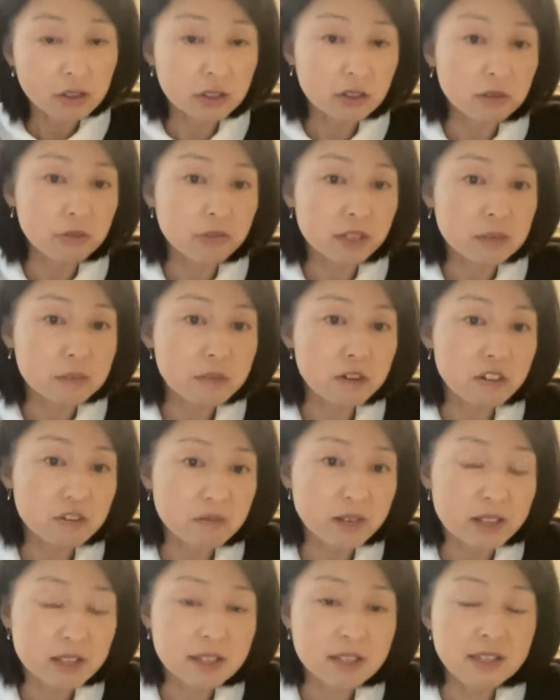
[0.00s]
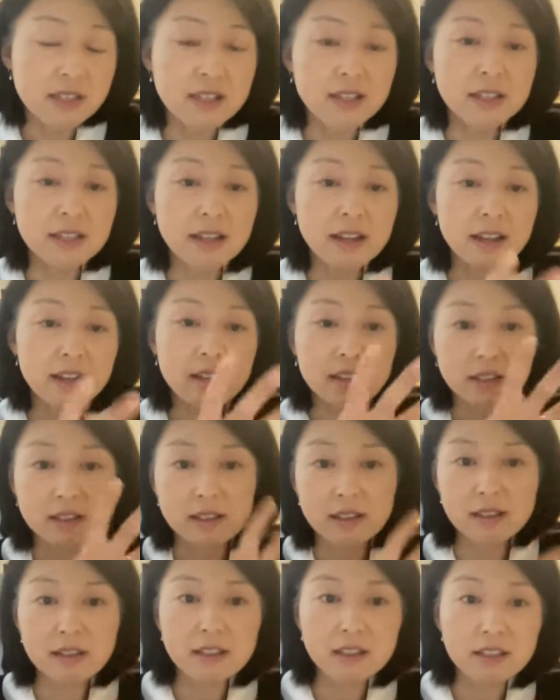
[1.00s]
the three movements that
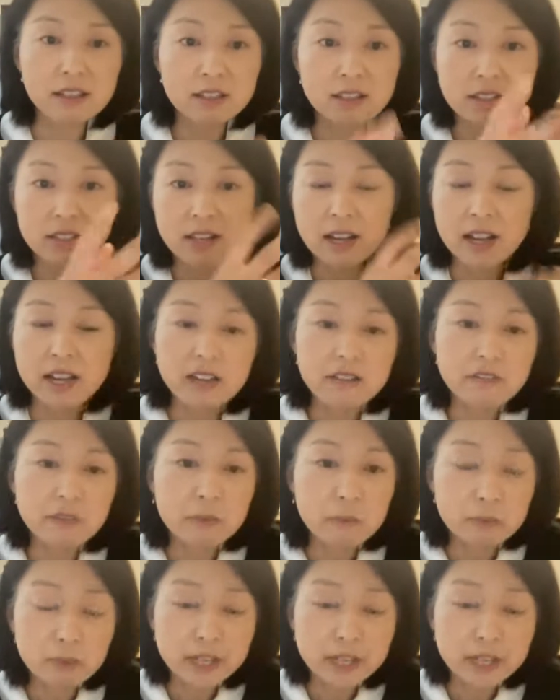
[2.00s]
thus kind of